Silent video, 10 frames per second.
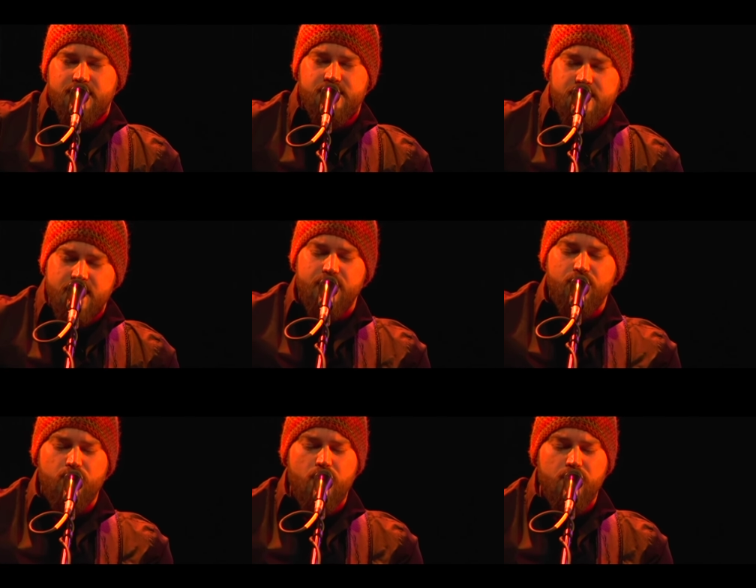He
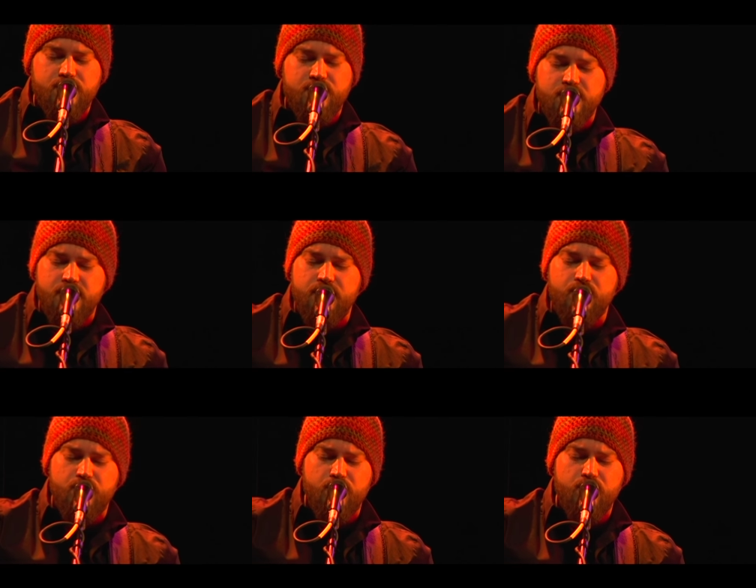said, I want to
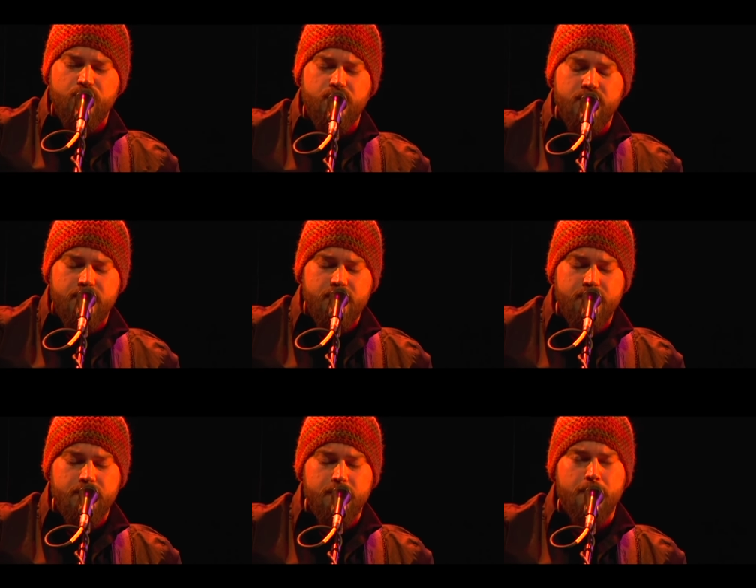see you
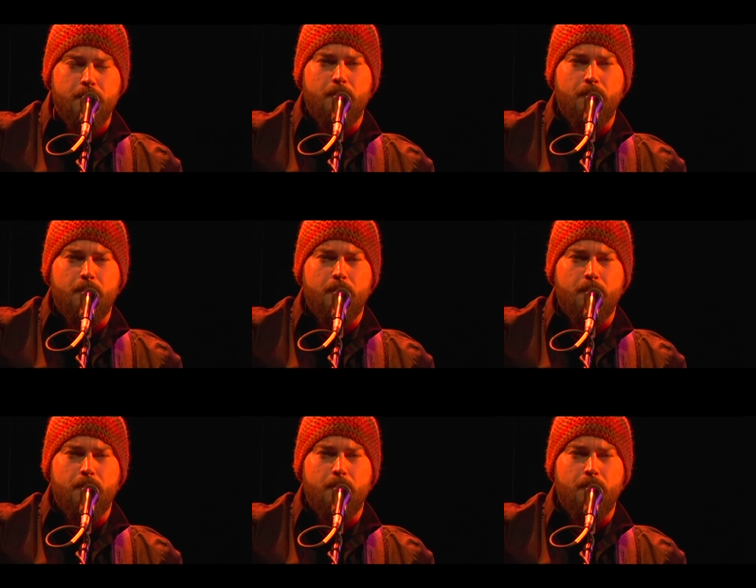again,